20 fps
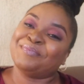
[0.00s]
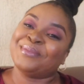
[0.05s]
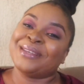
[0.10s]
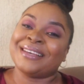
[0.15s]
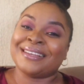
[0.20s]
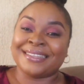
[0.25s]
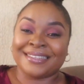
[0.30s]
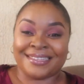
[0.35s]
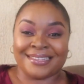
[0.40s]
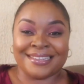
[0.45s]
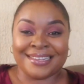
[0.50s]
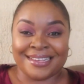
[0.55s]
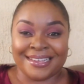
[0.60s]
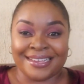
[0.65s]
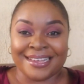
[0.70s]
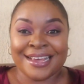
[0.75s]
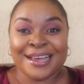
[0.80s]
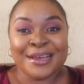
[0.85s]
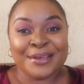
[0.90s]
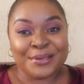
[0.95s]

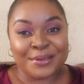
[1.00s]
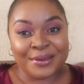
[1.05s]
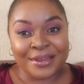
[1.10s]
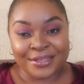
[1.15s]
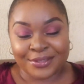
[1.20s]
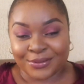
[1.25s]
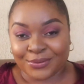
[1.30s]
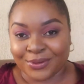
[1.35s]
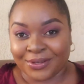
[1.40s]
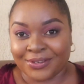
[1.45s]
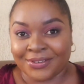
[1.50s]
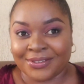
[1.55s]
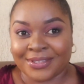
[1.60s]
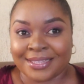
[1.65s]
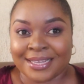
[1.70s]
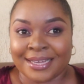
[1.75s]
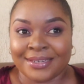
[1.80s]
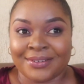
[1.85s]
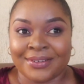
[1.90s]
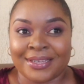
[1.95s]
See, you need to
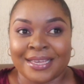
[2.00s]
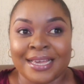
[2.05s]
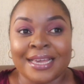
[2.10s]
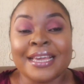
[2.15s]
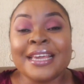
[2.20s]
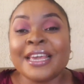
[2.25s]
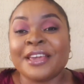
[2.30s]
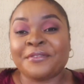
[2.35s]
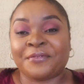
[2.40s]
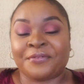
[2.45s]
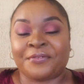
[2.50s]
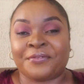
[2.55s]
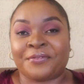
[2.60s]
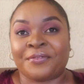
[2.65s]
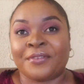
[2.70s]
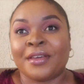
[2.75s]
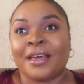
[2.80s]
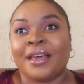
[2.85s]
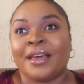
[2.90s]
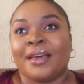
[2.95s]
understand, okay, if
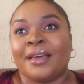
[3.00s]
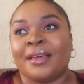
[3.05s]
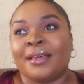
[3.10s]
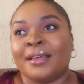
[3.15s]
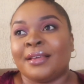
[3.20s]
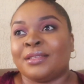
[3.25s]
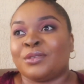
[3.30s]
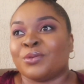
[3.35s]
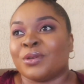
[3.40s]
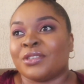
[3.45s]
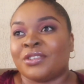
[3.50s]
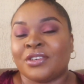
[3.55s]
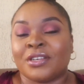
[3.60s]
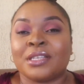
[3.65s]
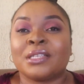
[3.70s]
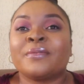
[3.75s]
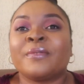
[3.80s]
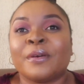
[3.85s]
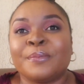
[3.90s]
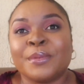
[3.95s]
it was
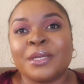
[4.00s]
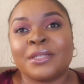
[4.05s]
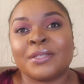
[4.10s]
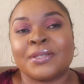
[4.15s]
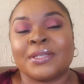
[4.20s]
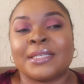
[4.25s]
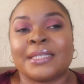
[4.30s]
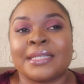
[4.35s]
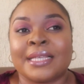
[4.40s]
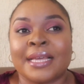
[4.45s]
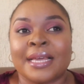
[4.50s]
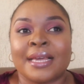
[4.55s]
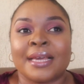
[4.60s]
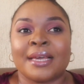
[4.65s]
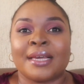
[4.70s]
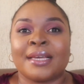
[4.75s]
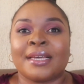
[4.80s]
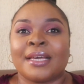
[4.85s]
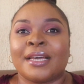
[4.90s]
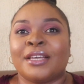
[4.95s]
just for me to
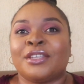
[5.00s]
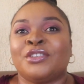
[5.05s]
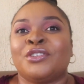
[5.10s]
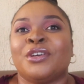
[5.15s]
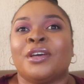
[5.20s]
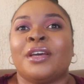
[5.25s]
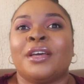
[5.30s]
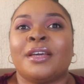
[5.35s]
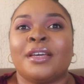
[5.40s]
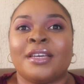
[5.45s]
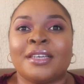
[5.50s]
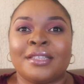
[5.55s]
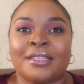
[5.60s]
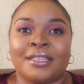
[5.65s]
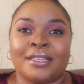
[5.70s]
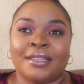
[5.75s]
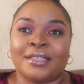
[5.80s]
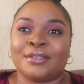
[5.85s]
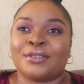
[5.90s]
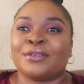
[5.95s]
stay, enjoy
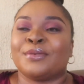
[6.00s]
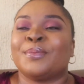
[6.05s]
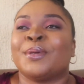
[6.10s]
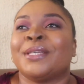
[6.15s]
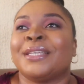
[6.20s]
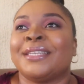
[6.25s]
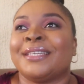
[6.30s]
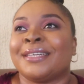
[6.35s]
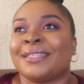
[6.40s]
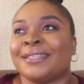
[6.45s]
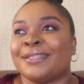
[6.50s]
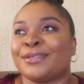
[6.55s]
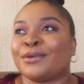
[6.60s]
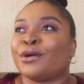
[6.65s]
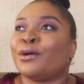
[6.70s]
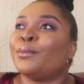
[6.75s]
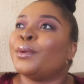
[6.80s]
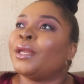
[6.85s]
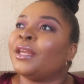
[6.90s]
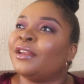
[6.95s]
the little money that is
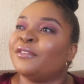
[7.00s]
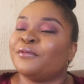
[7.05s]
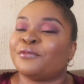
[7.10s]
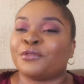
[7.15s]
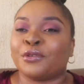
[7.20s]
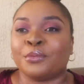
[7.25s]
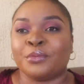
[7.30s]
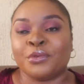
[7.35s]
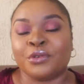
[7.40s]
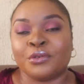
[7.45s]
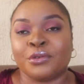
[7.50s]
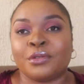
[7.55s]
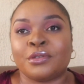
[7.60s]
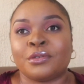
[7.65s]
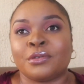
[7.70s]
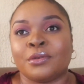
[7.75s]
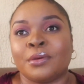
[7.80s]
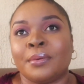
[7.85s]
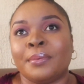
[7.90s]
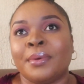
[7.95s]
coming in from
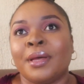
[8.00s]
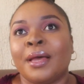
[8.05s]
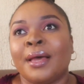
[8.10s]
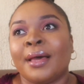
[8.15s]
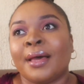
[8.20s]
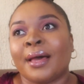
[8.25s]
YouTube,